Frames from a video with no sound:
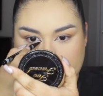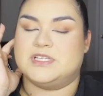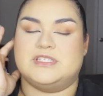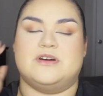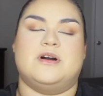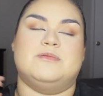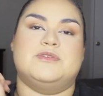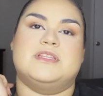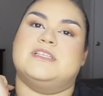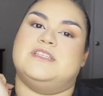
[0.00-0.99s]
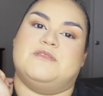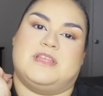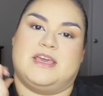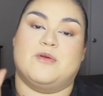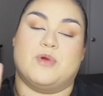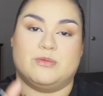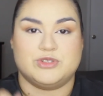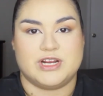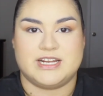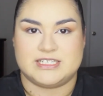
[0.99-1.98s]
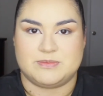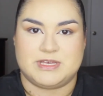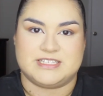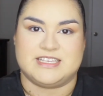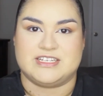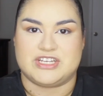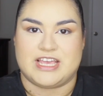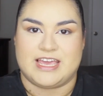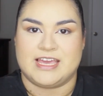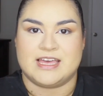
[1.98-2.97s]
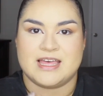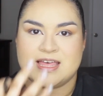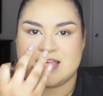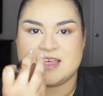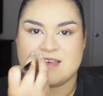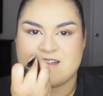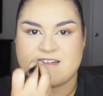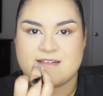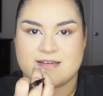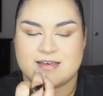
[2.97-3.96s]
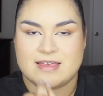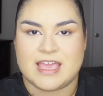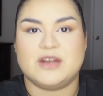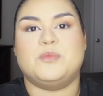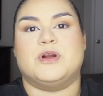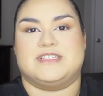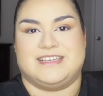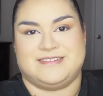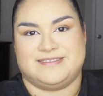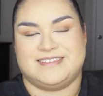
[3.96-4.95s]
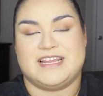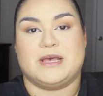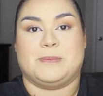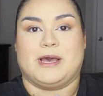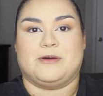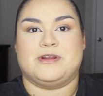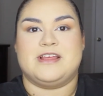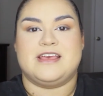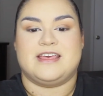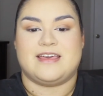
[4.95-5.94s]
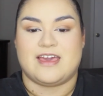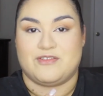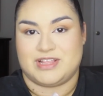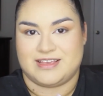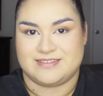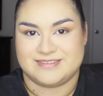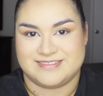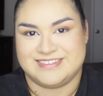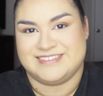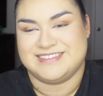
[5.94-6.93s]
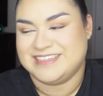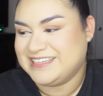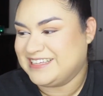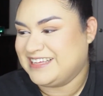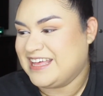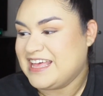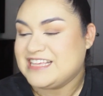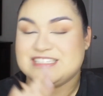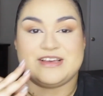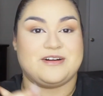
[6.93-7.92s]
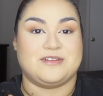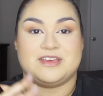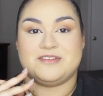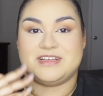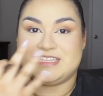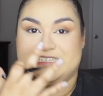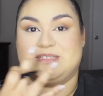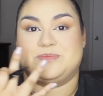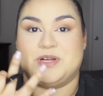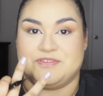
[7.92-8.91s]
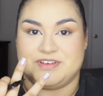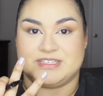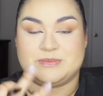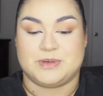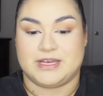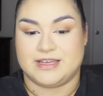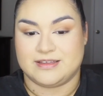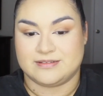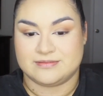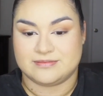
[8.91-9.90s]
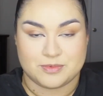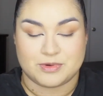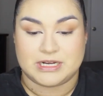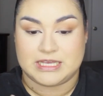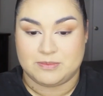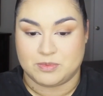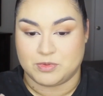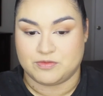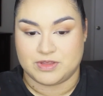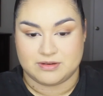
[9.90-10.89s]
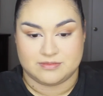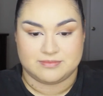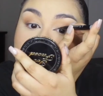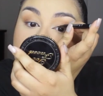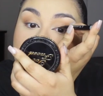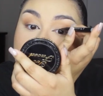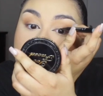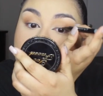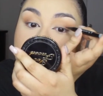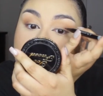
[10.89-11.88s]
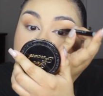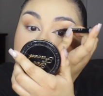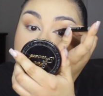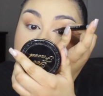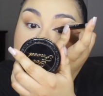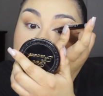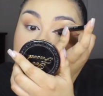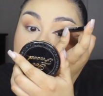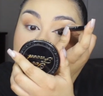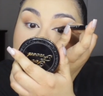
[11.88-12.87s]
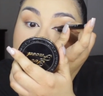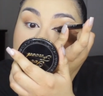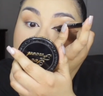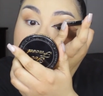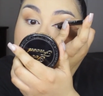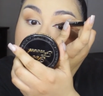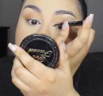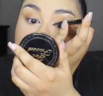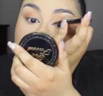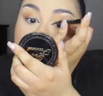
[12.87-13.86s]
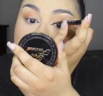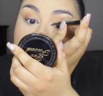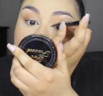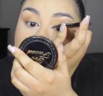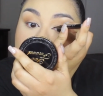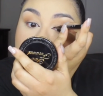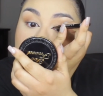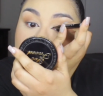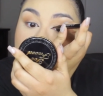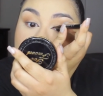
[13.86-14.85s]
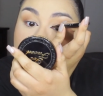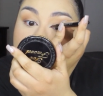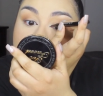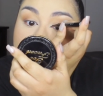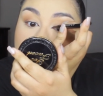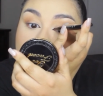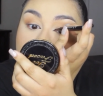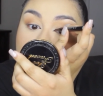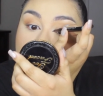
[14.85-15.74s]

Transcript: So I'm doing this new thing where I'm trying not to be such a anal person about everything. So you know what, this isn't perfect, but we're gonna keep it moving. This kills me on the inside.